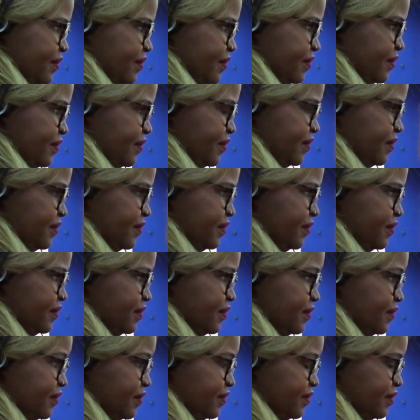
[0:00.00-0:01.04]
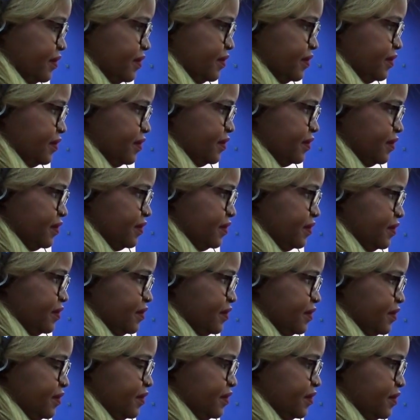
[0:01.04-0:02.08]

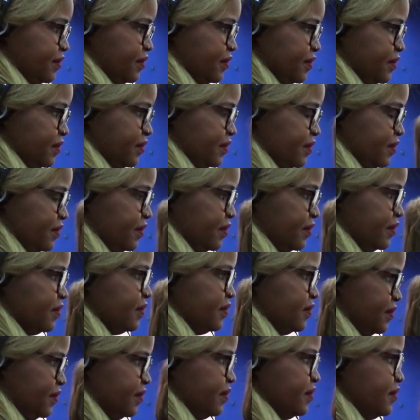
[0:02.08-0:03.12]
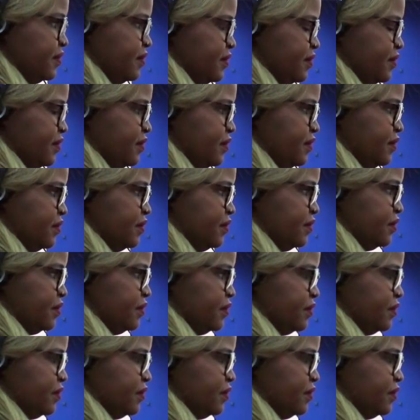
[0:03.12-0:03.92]
The person shown says nothing.